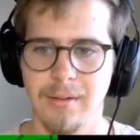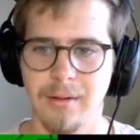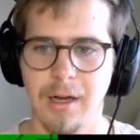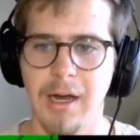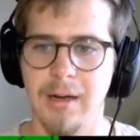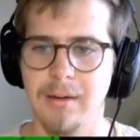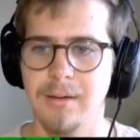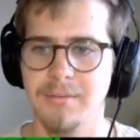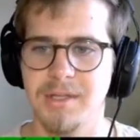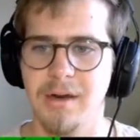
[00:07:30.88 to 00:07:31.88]
Ah!
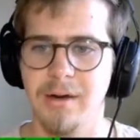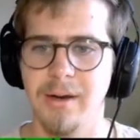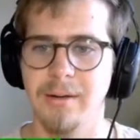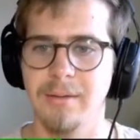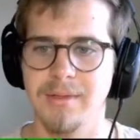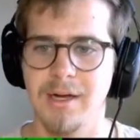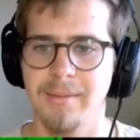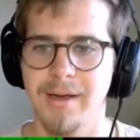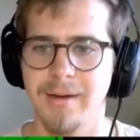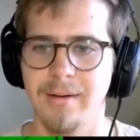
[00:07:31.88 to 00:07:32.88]
I'm sorry. I'm sorry,
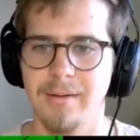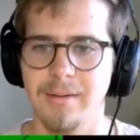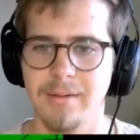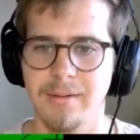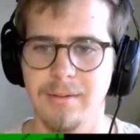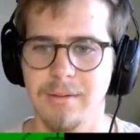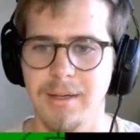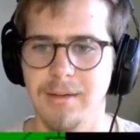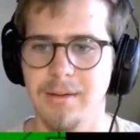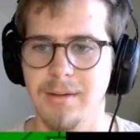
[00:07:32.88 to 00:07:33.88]
man.
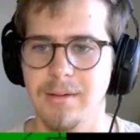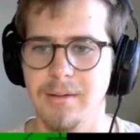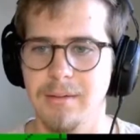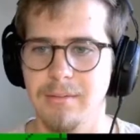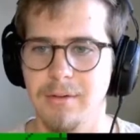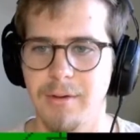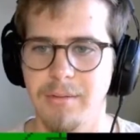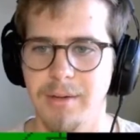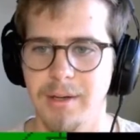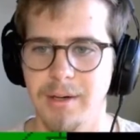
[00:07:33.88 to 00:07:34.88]
What? What do I
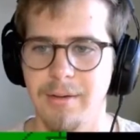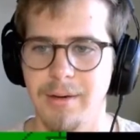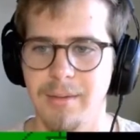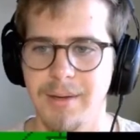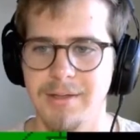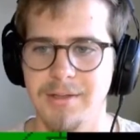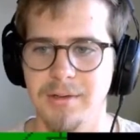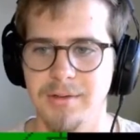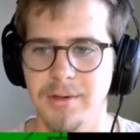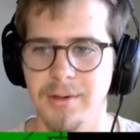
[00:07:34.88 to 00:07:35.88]
do then? How do I get past
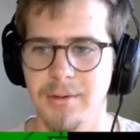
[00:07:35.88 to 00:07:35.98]
you, sir?